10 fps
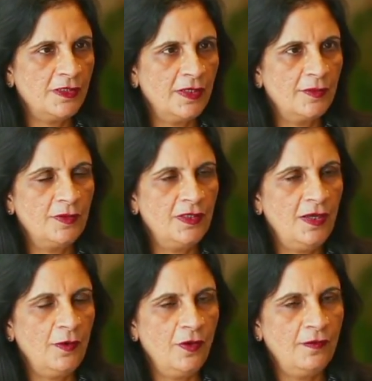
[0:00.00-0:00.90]
I could
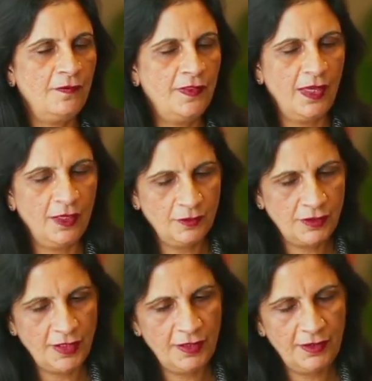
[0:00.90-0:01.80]
take on without
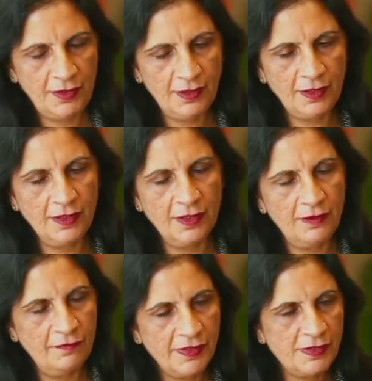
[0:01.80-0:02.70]
any
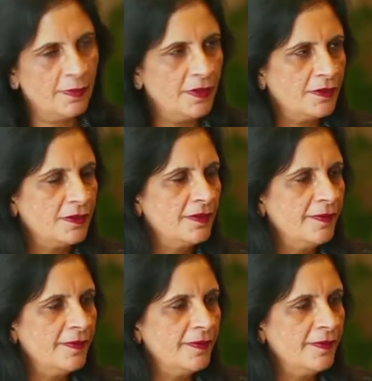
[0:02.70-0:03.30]
investment.